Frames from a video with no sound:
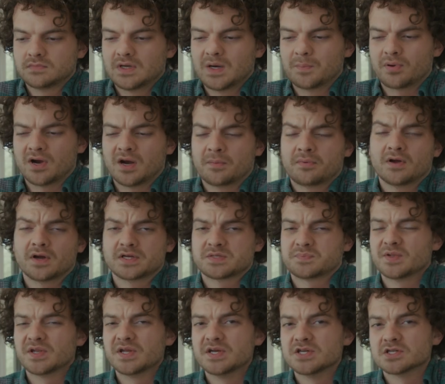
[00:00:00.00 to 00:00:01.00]
A proper
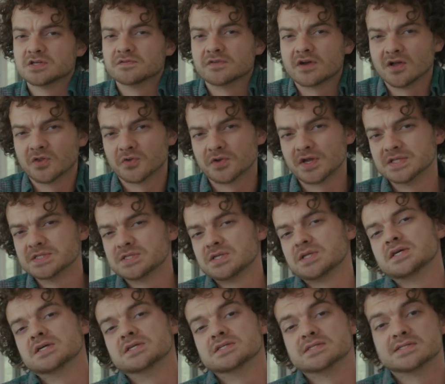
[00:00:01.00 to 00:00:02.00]
explanation of color
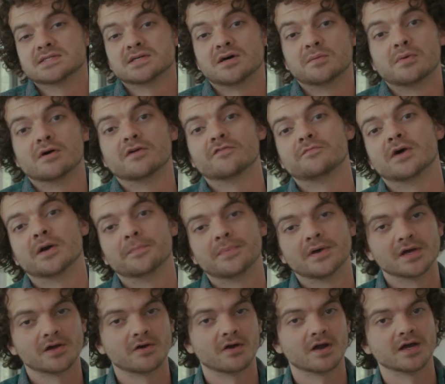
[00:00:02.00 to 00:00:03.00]
density is above my
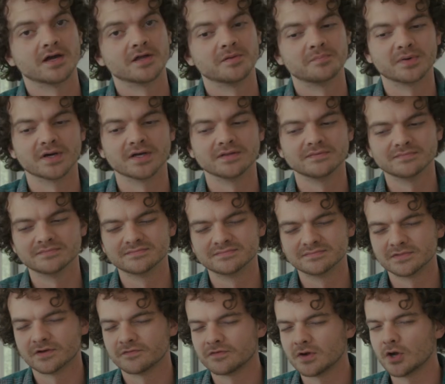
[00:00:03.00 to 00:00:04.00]
pay grade, but
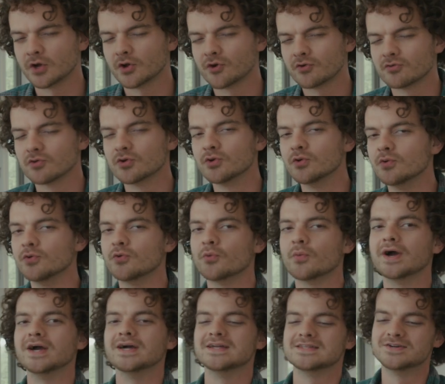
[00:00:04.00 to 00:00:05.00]
a very crude
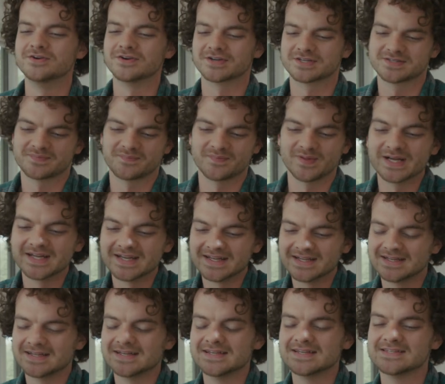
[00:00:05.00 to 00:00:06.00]
way to explain
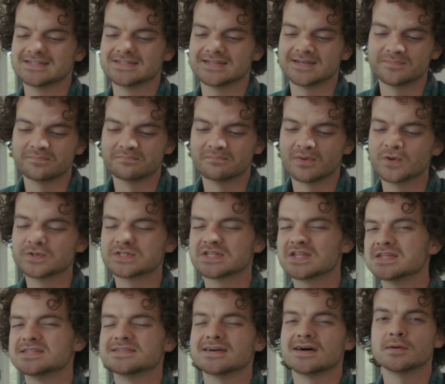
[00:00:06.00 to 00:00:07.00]
it is that most
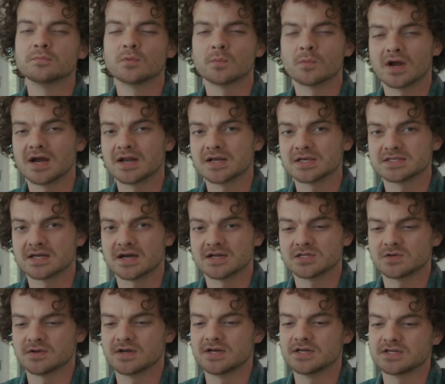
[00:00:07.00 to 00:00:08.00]
of the time when we're adding
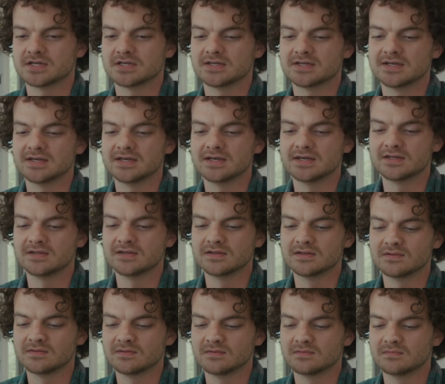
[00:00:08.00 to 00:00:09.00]
saturation
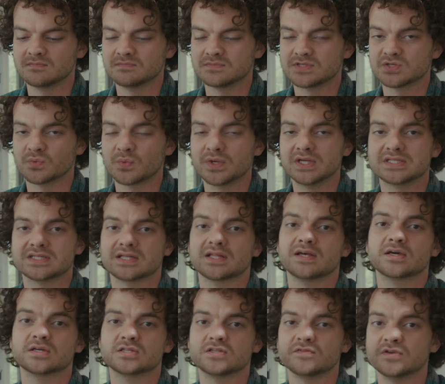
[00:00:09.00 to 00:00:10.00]
in suites
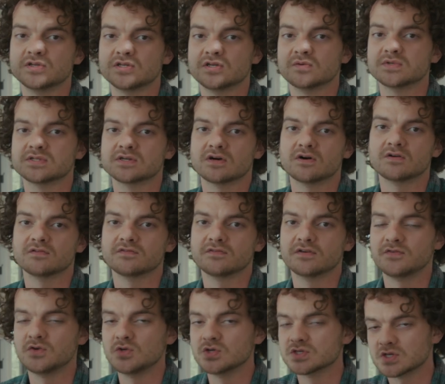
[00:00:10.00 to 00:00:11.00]
like DaVinci Resolve,
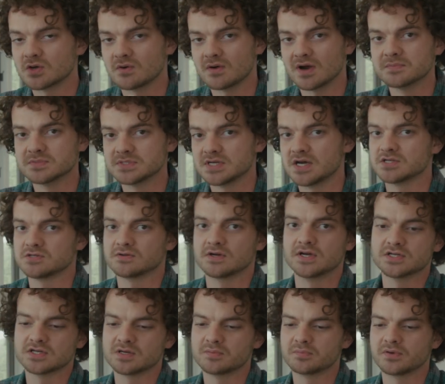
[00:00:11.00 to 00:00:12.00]
if you just grab
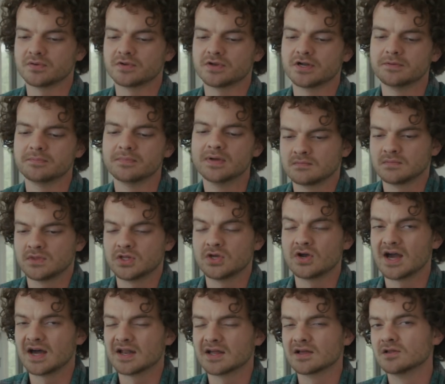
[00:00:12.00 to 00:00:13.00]
saturation and pull it up,
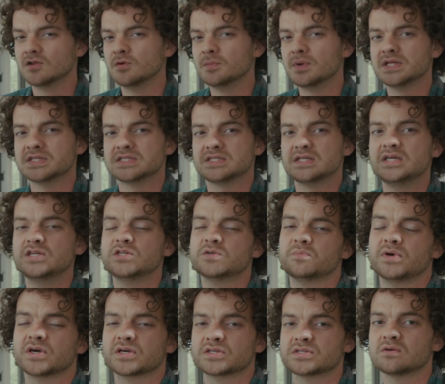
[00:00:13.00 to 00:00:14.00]
you're adding luminance to
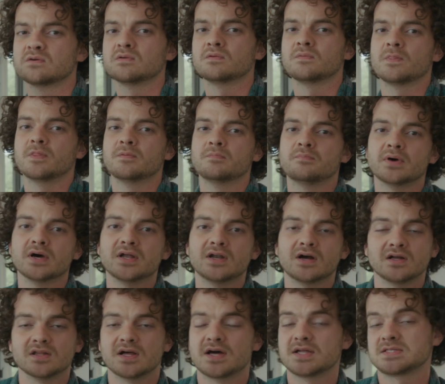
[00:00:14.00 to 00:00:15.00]
each pixel,
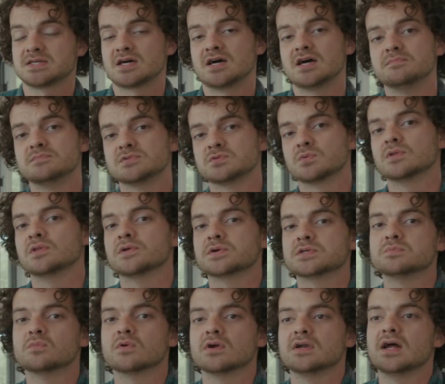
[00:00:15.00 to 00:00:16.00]
but a lot of times what
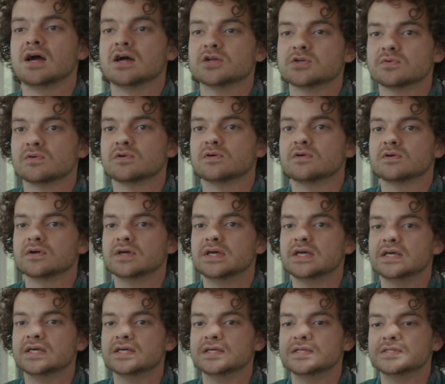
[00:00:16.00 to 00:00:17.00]
looks more natural
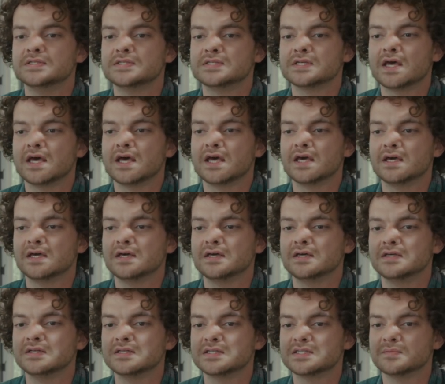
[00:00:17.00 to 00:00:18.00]
is
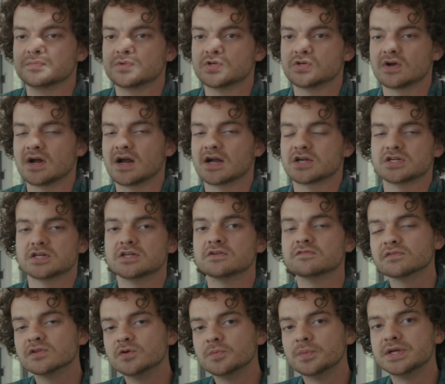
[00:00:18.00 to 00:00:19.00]
a subtraction
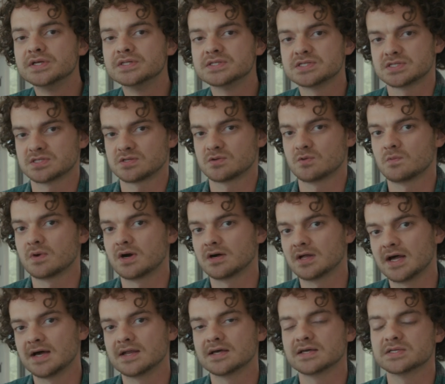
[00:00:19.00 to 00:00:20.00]
of luminance while
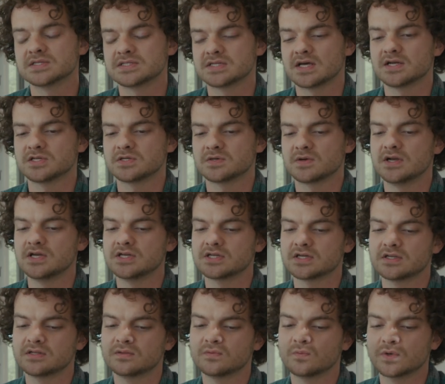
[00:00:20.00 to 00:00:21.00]
adding
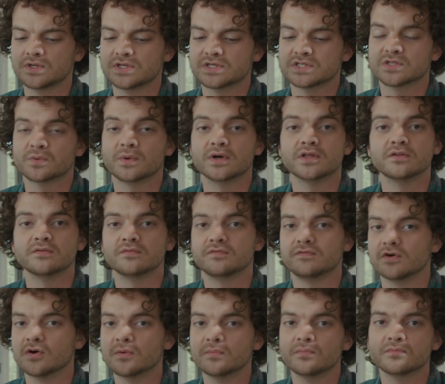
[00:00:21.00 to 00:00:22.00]
saturation, which is the way that
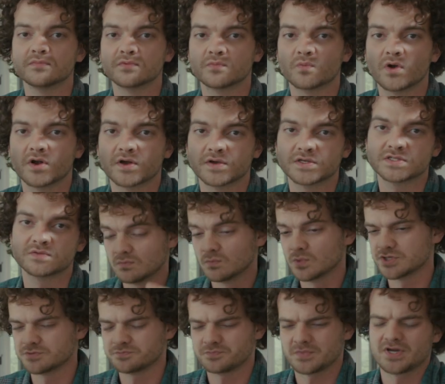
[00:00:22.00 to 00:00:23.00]
film works,
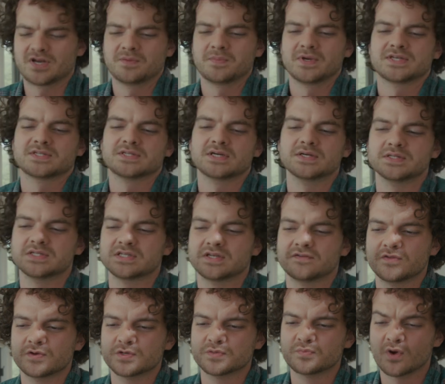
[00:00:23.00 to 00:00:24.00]
which kind of makes sense.
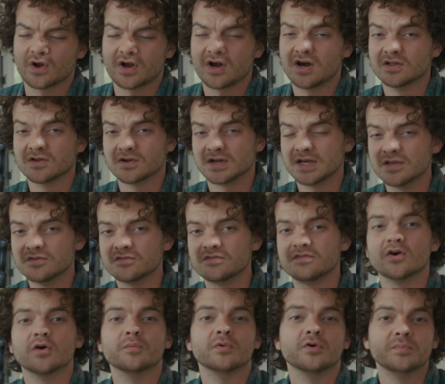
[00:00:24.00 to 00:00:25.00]
If there's more color in
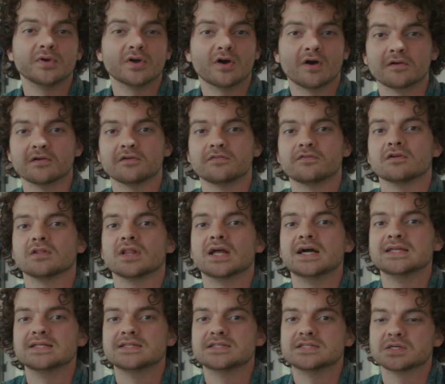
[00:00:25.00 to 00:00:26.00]
film, it'd be harder for
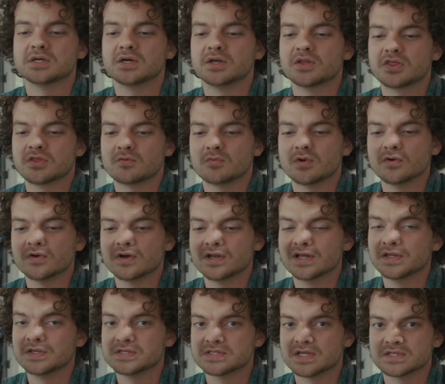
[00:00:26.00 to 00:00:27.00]
light to get through it.
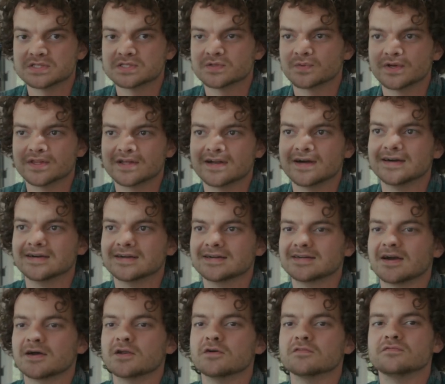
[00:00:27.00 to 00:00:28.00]
At least that's the way that I
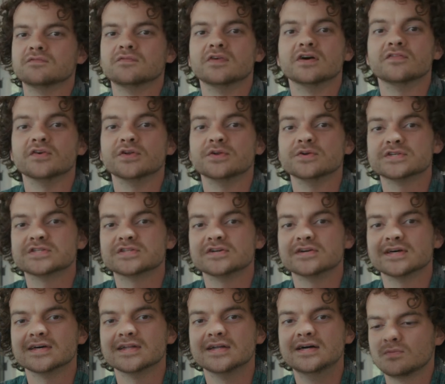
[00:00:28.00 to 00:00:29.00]
kind of have
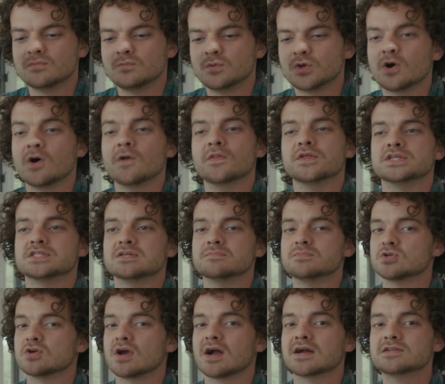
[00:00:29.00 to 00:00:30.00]
understood it. We call this
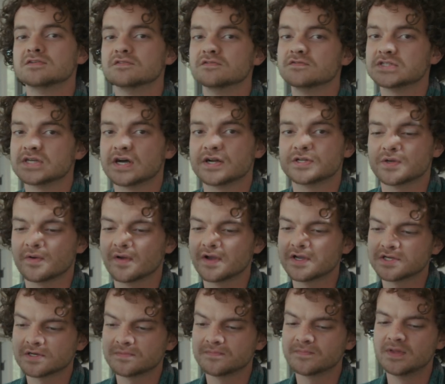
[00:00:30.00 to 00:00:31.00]
subtractive
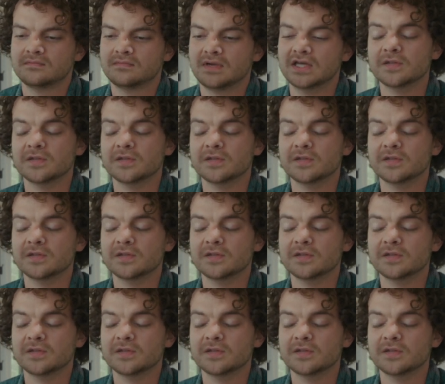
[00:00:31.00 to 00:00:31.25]
saturation.